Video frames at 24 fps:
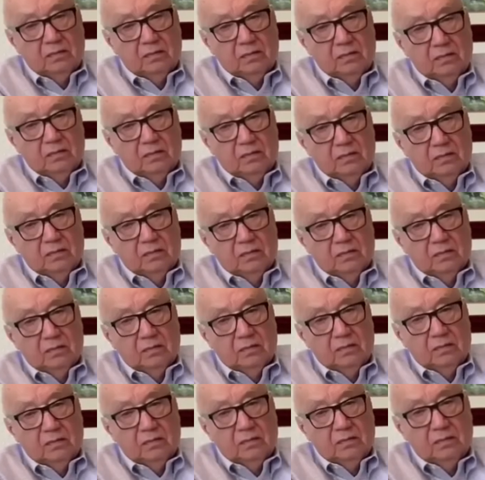
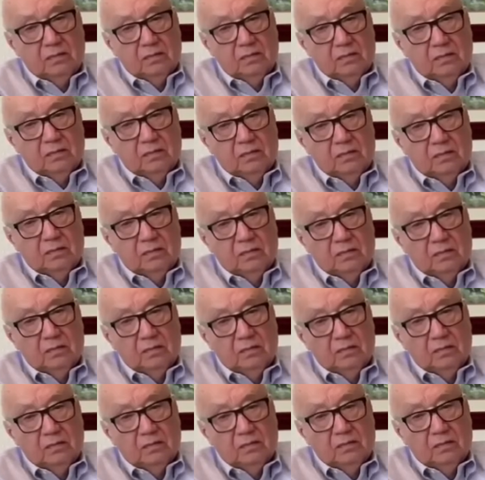
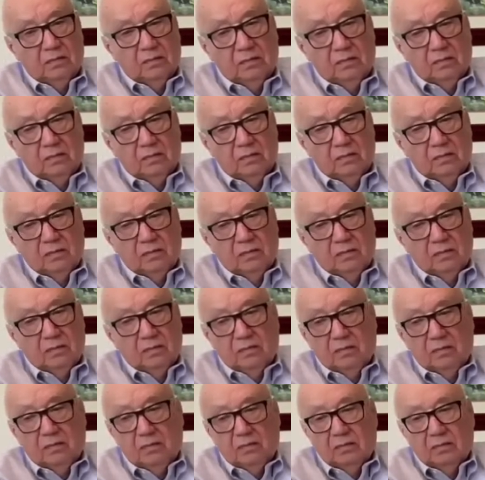
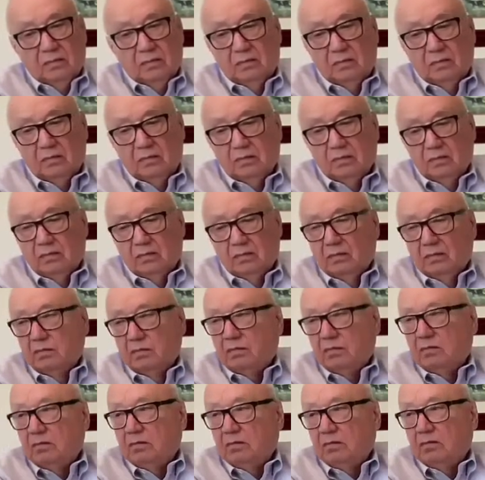
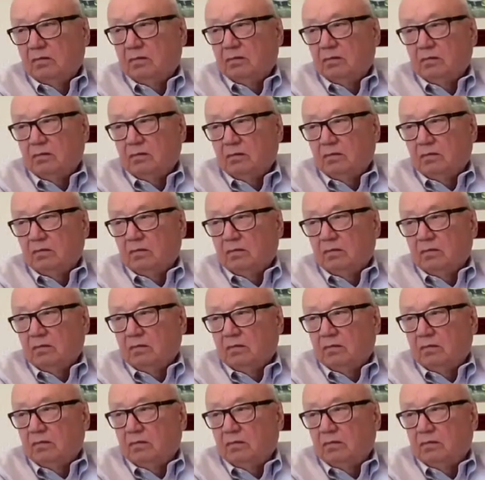
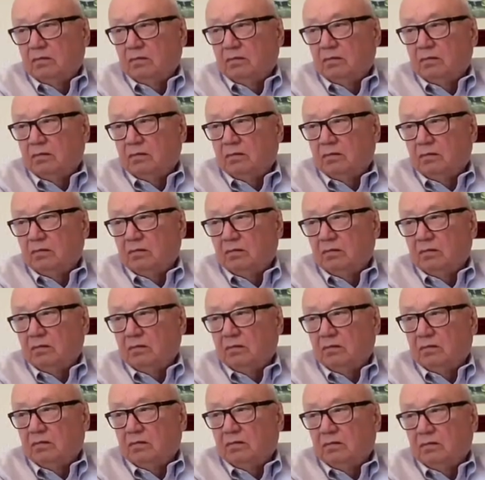
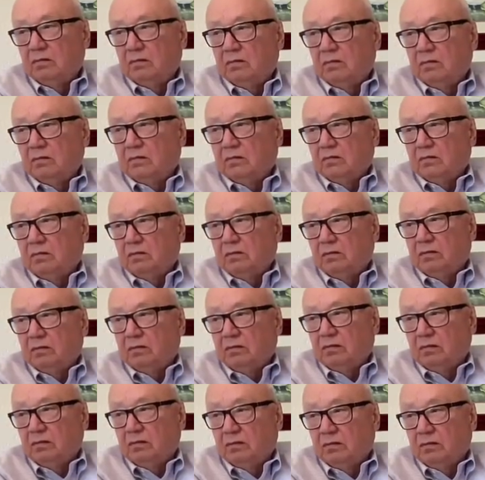(silent)